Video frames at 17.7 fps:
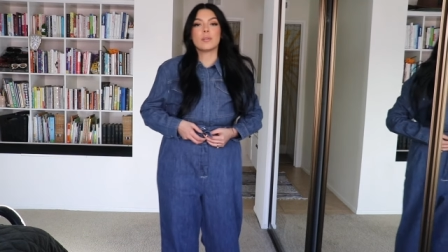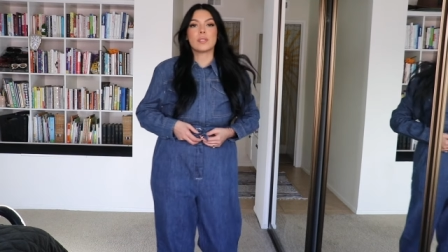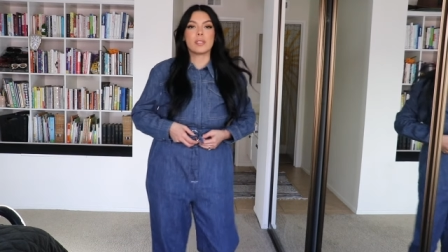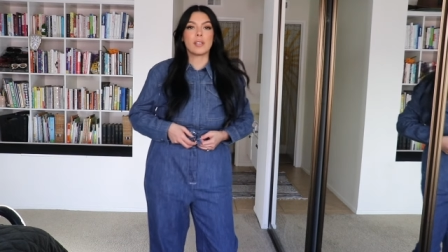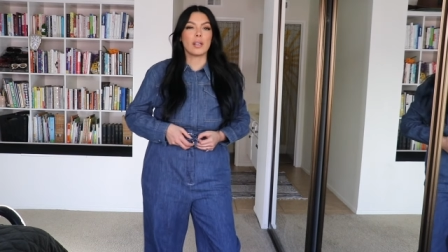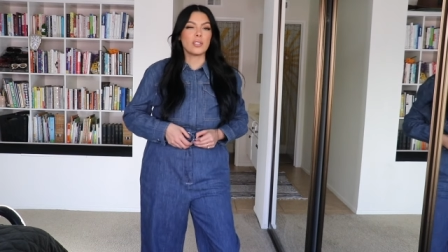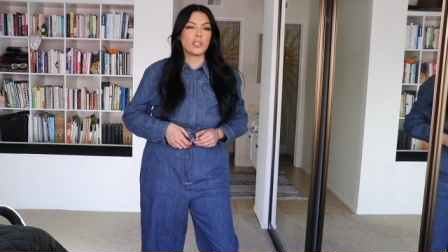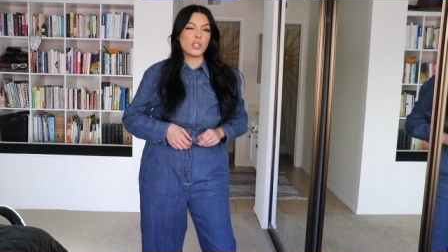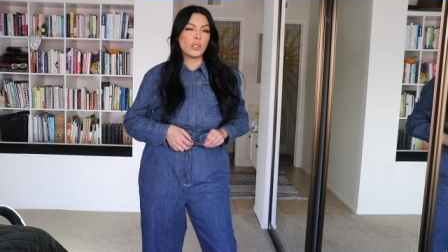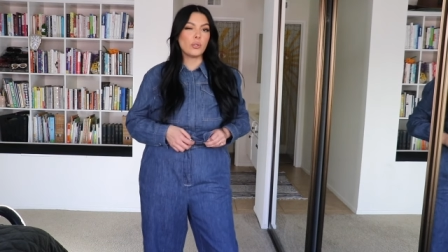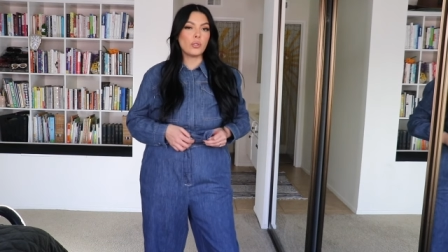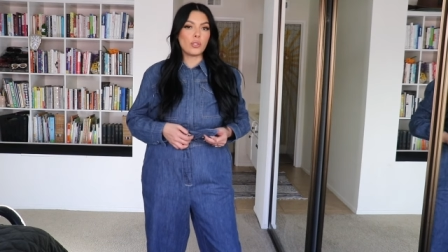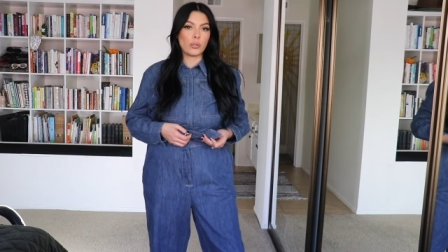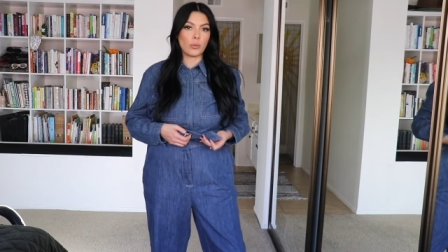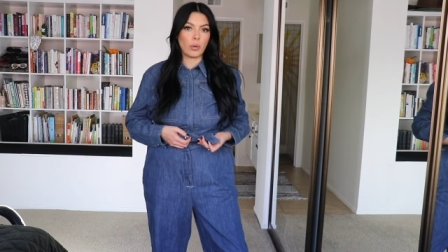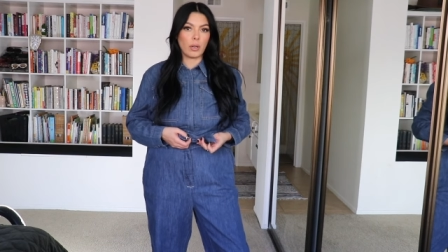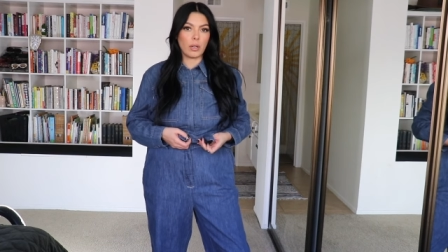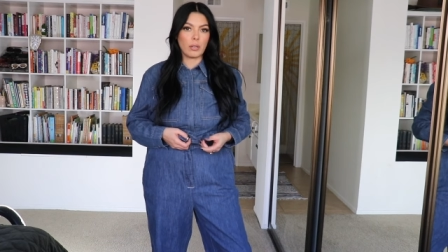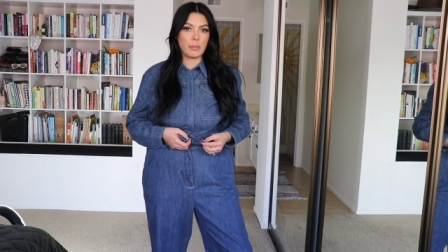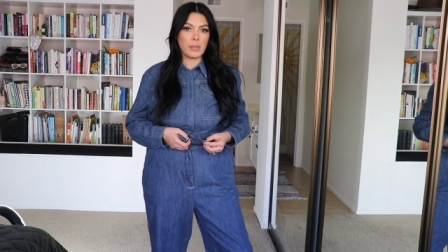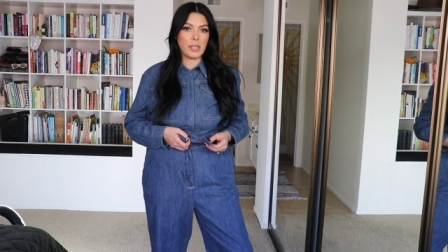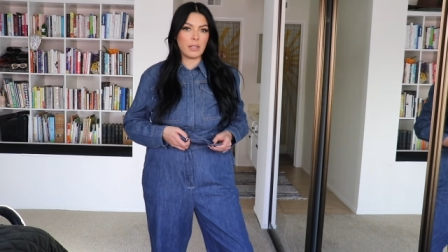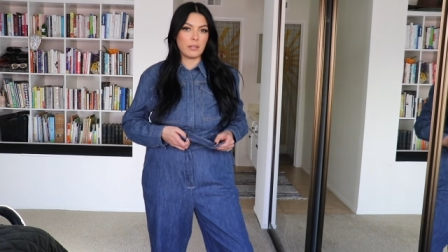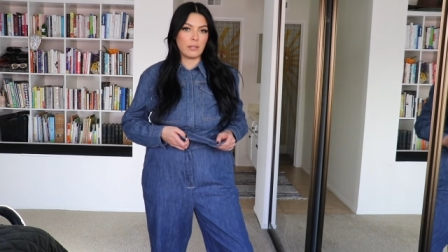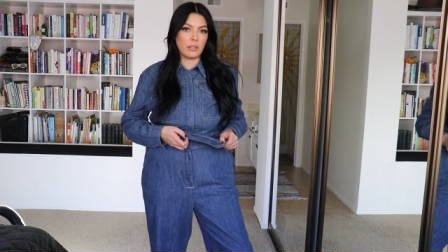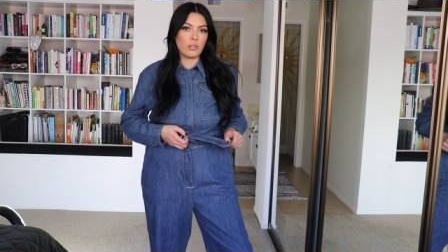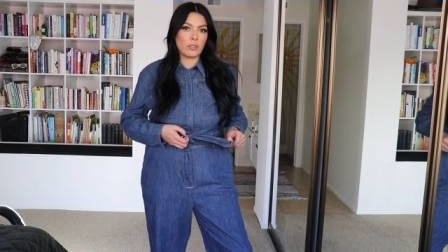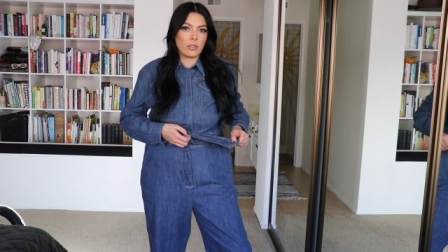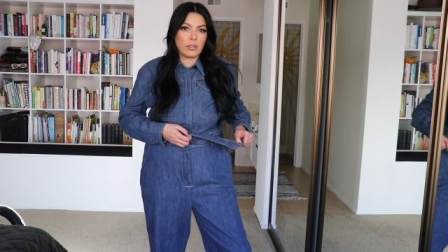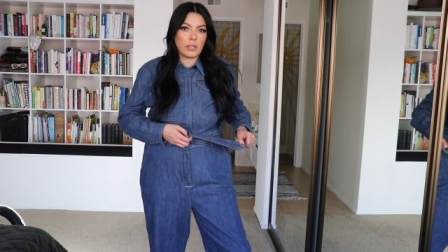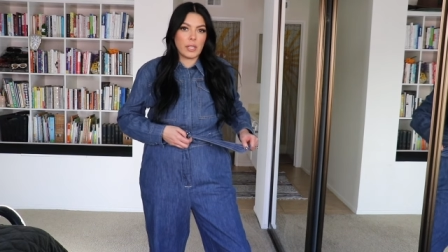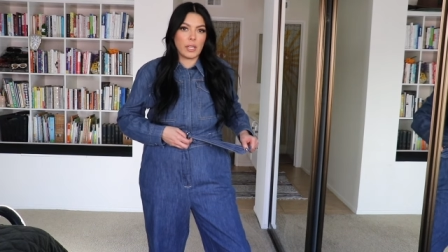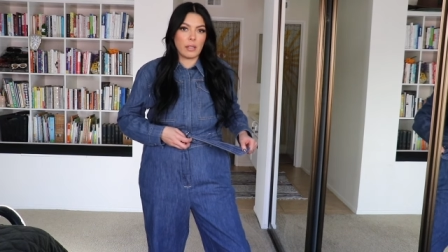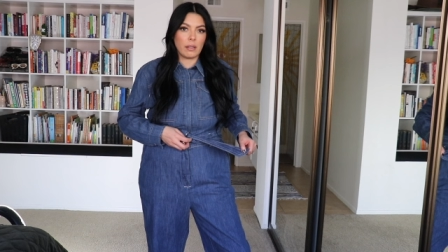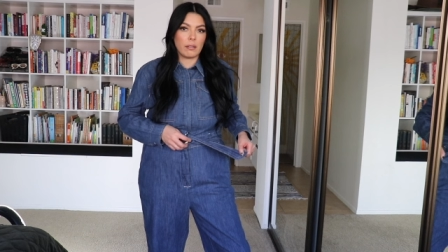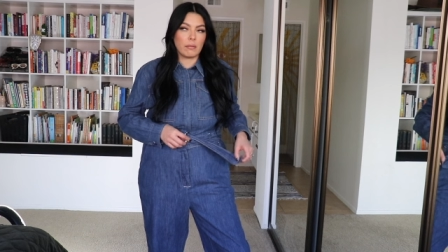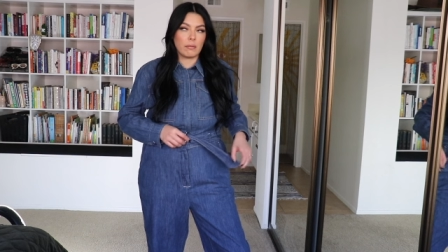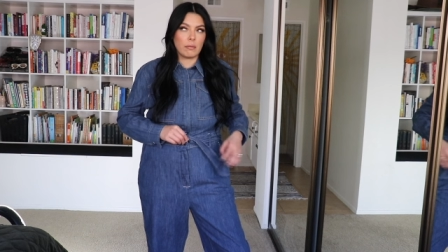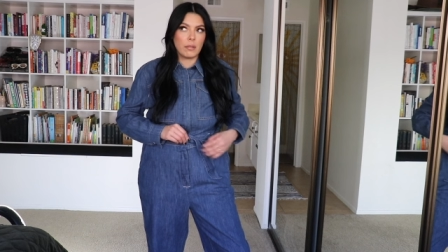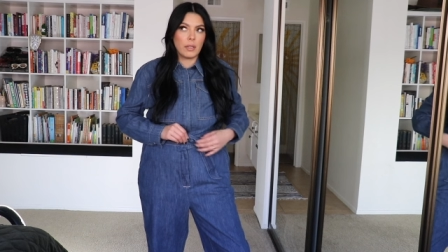It's not too short on me because usually